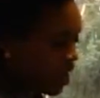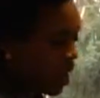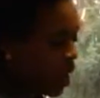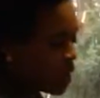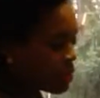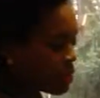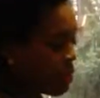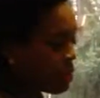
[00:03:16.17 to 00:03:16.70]

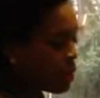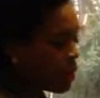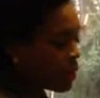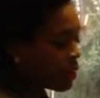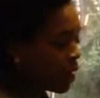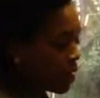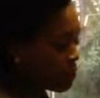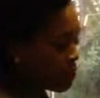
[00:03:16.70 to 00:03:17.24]
has my
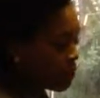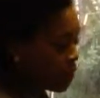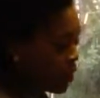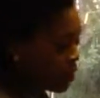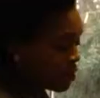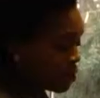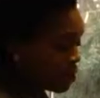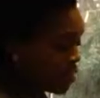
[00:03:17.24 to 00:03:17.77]
mother and my
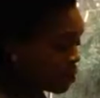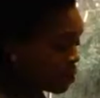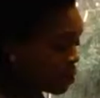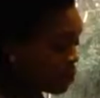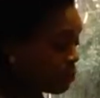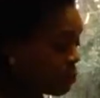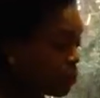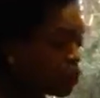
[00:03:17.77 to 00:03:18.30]
father's name on it,